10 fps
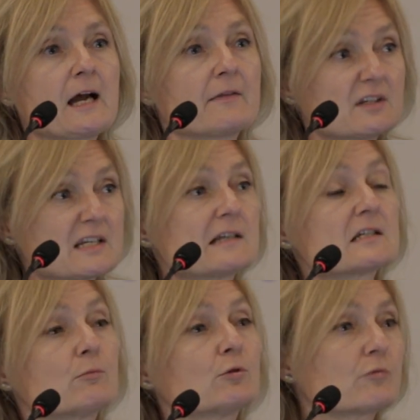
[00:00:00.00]
and the
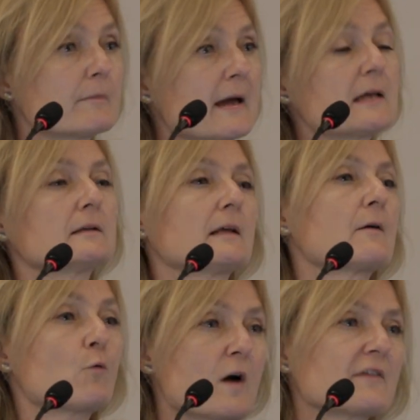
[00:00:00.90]
data will remain there
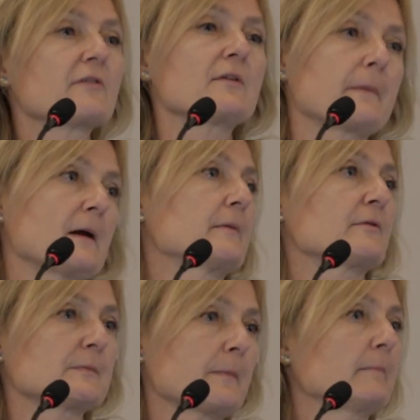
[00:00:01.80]
whether the paper
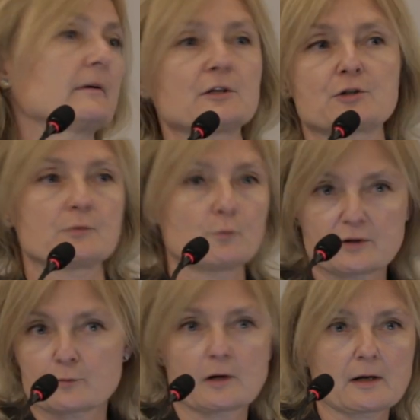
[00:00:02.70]
is published with
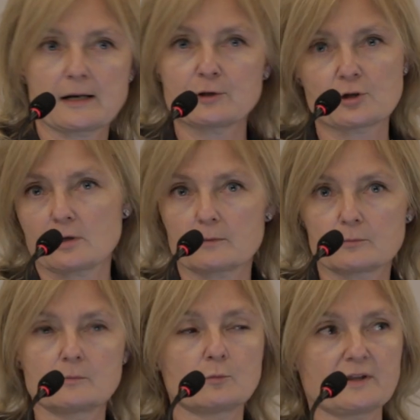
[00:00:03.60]
a
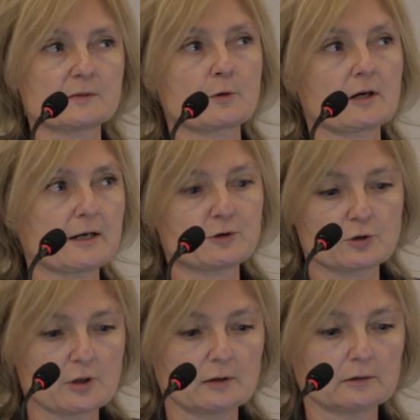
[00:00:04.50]
Springer Nature
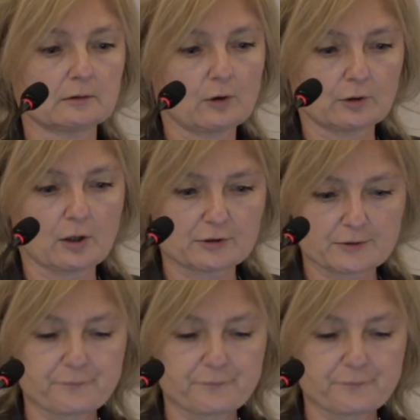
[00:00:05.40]
journal or not.